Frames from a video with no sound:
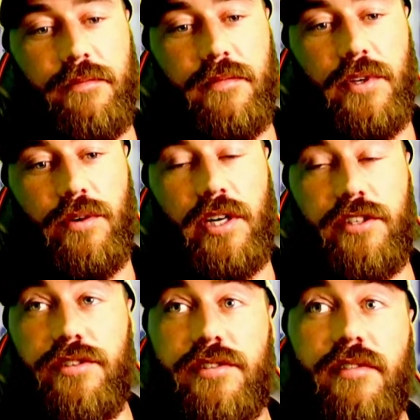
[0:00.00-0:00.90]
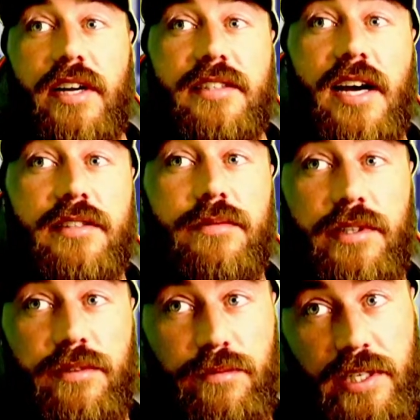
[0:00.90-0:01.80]
who I used to race karts with
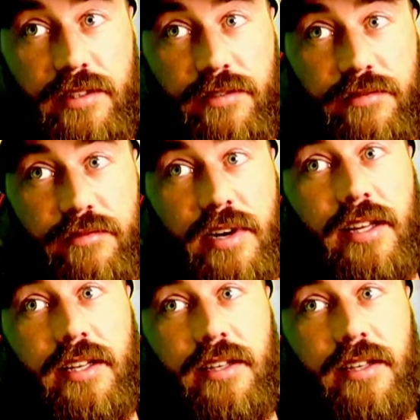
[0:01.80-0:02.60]
who went to rally,